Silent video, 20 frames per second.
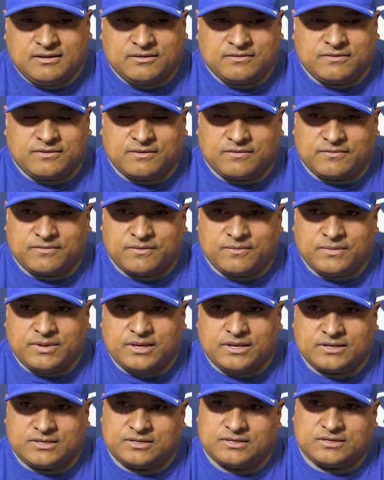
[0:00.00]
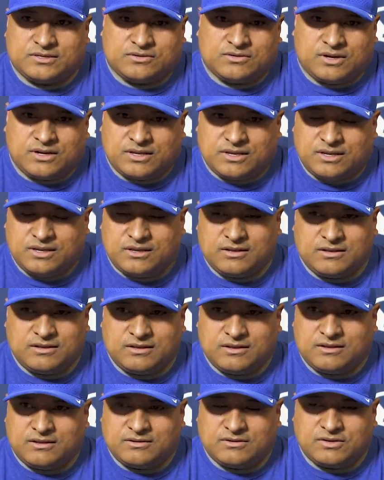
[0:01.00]
for me, it's just trying
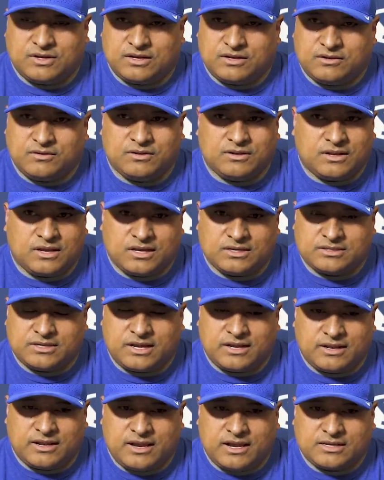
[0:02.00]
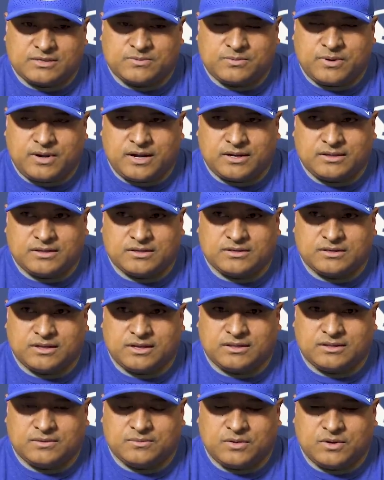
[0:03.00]
to utilize that last practice to
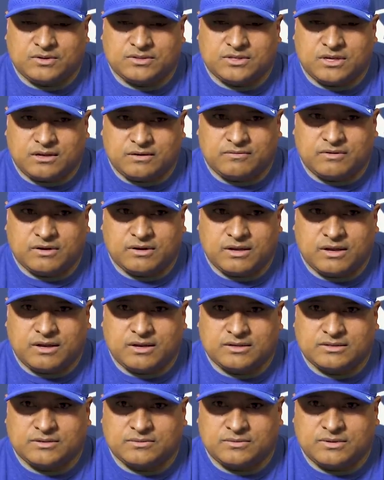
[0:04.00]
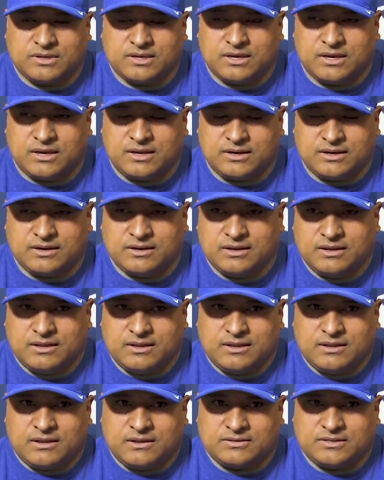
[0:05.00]
get the most out of our guys that we can. And
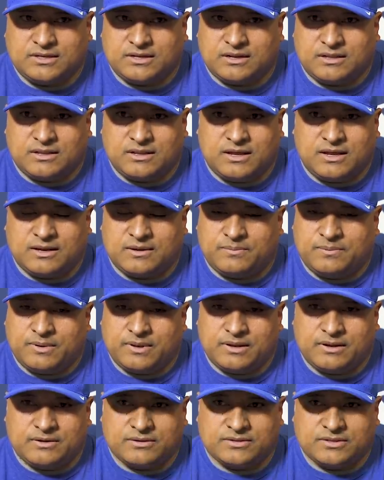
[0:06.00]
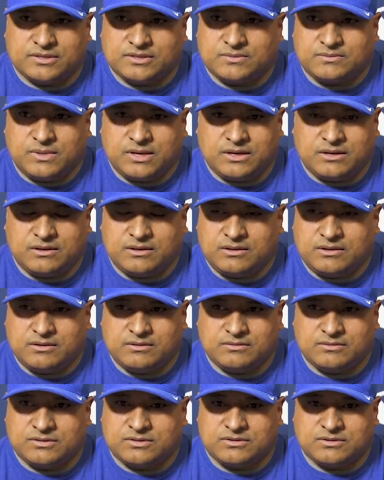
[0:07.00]
I've seen a lot of players just made
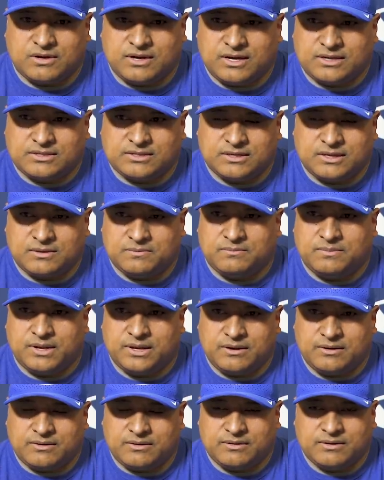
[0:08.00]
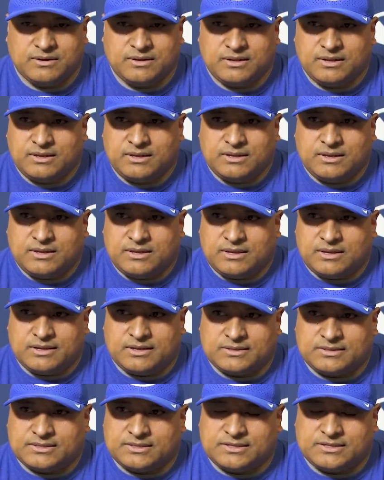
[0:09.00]
huge strides and getting better
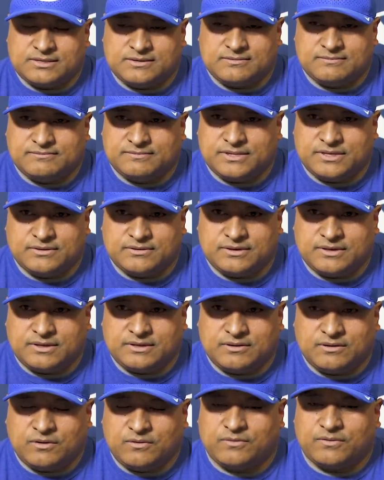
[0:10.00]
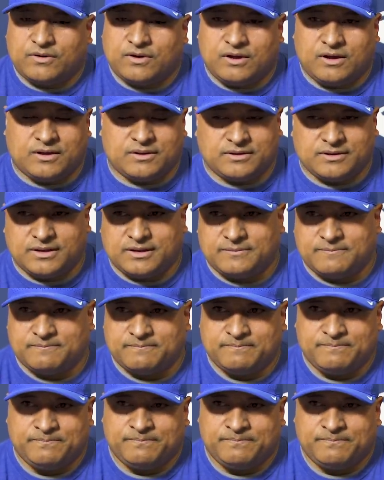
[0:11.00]
as you know, overall. And